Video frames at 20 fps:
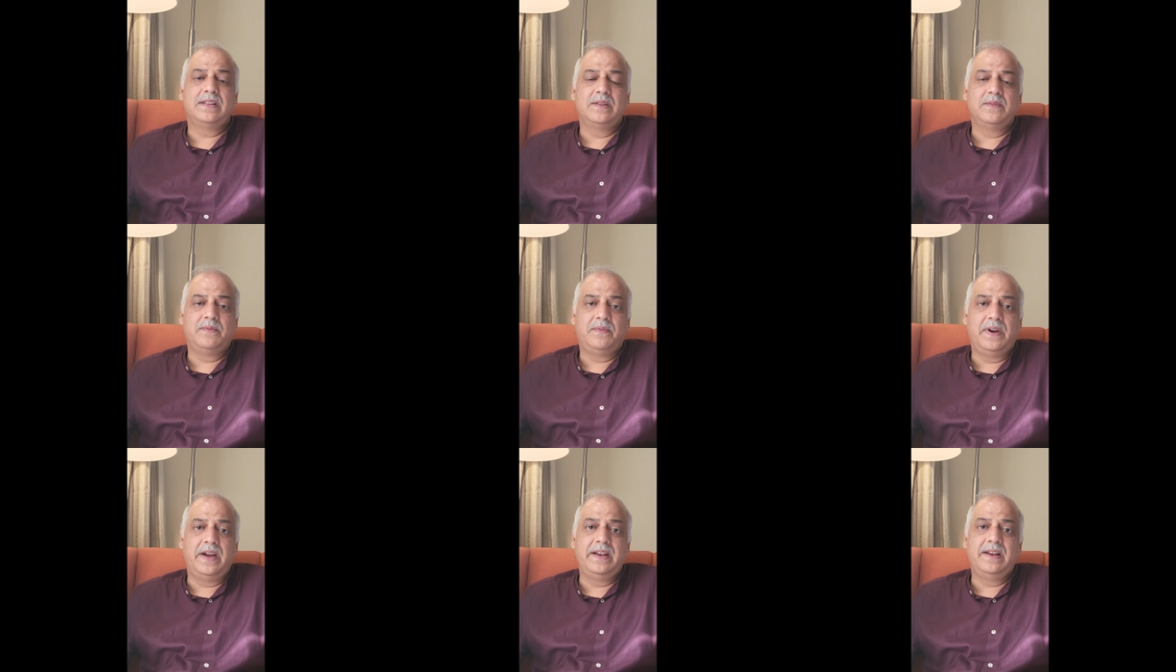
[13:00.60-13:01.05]
are the
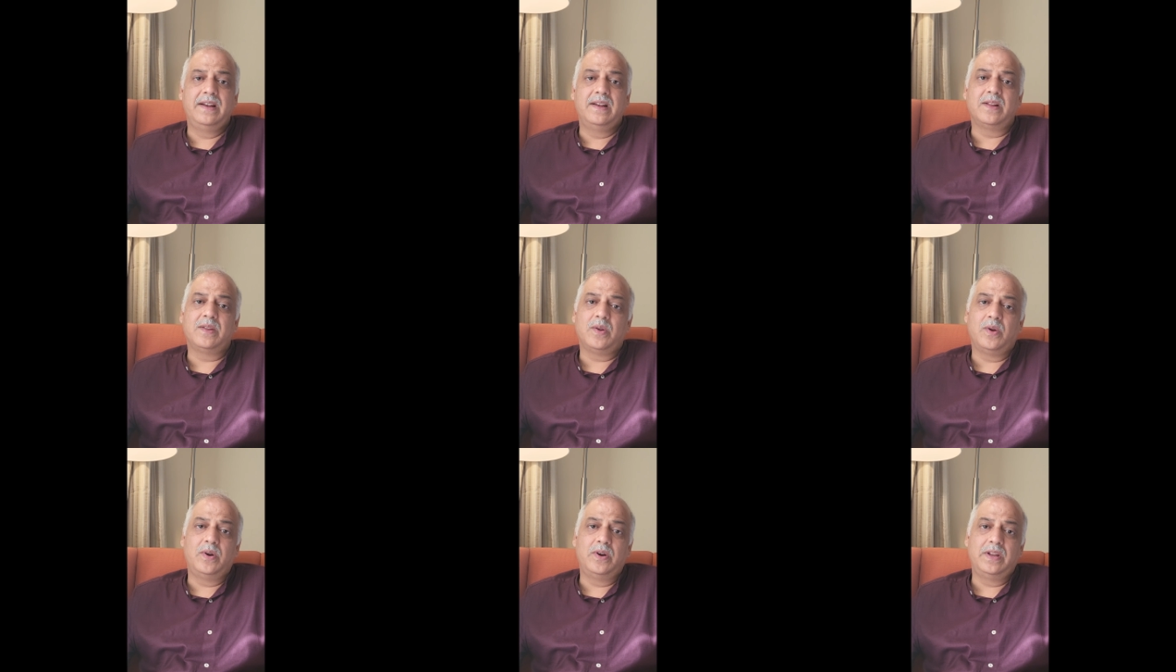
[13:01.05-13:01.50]
final
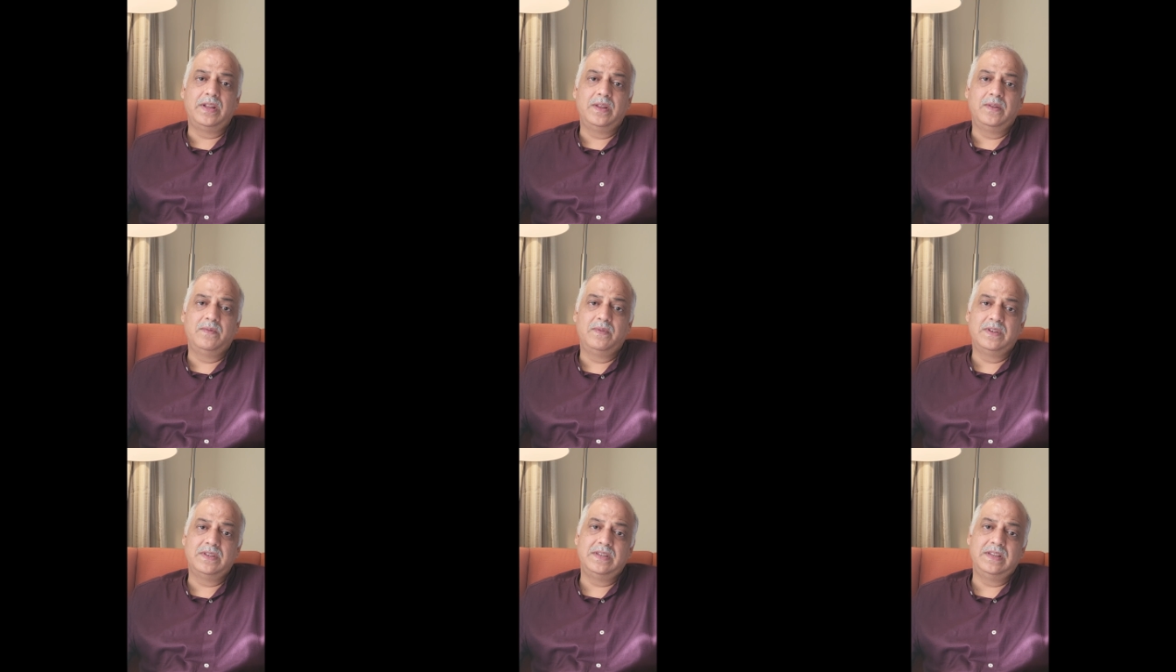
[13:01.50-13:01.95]

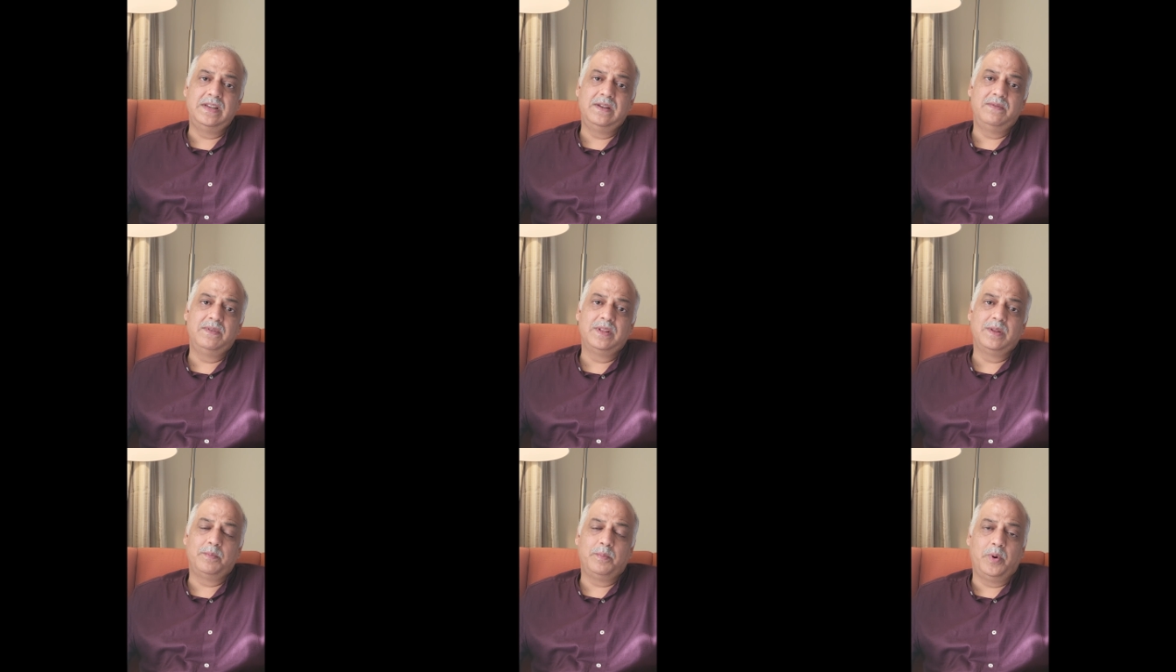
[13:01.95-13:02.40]
authorities which deal
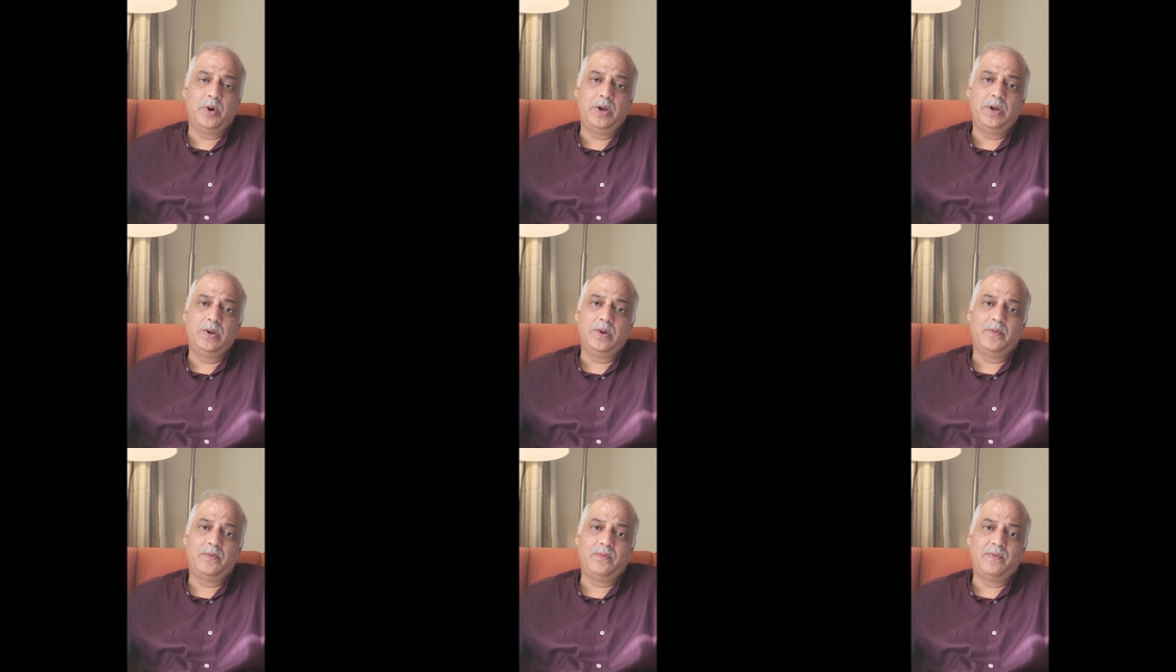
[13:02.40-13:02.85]
with the
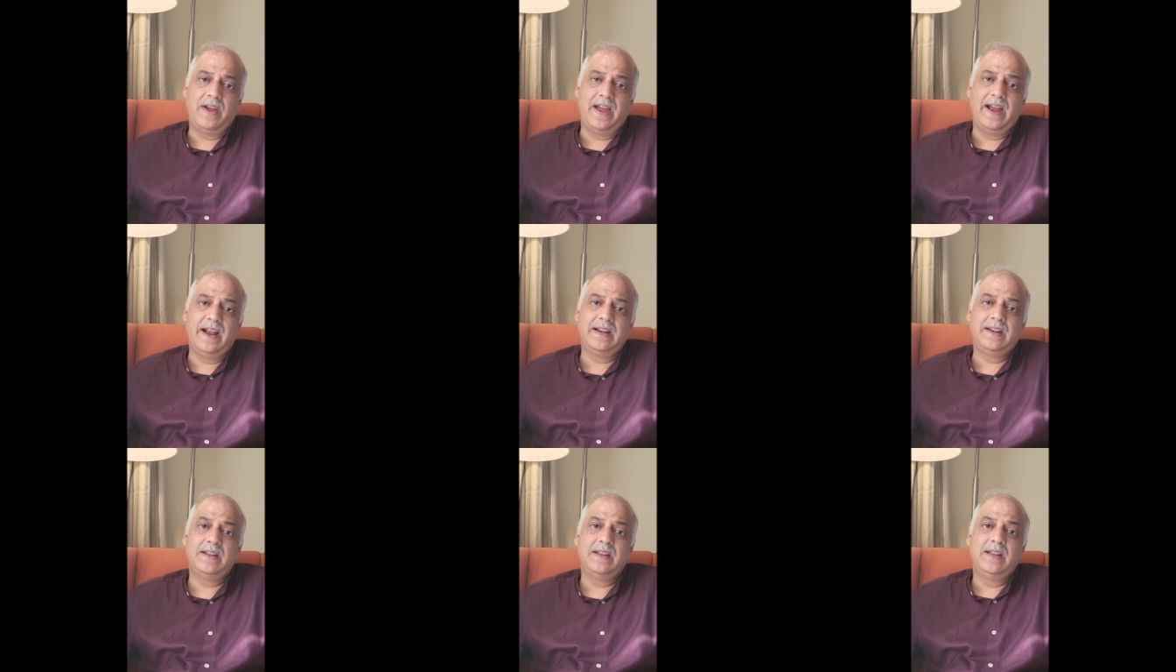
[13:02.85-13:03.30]
point of
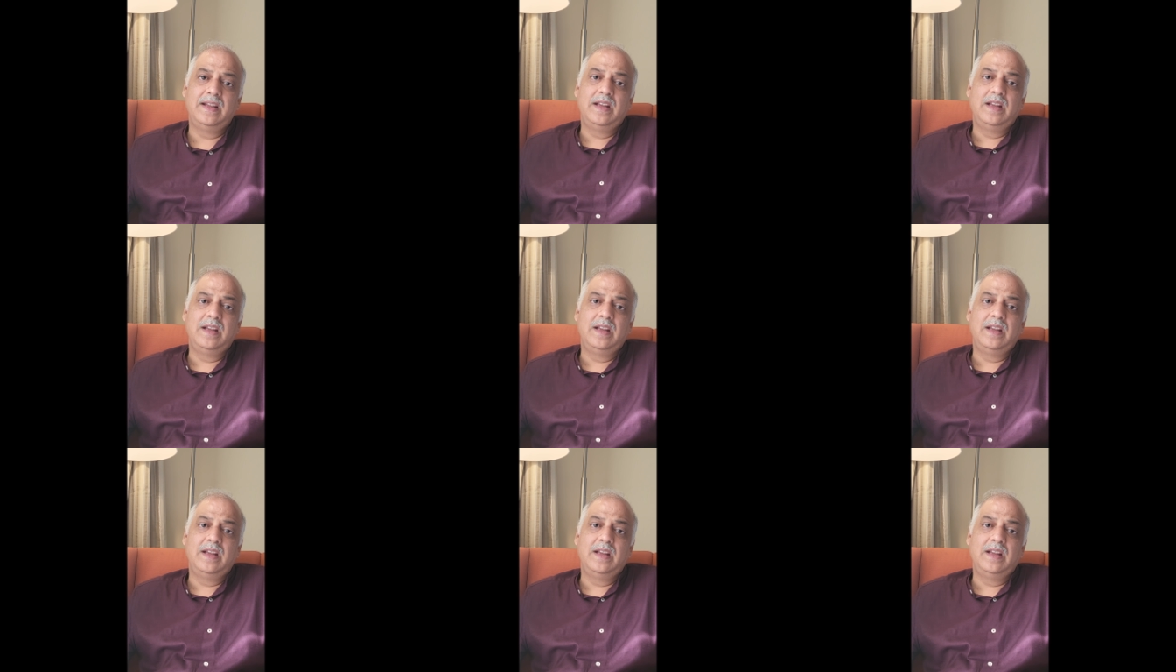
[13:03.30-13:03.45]
fact?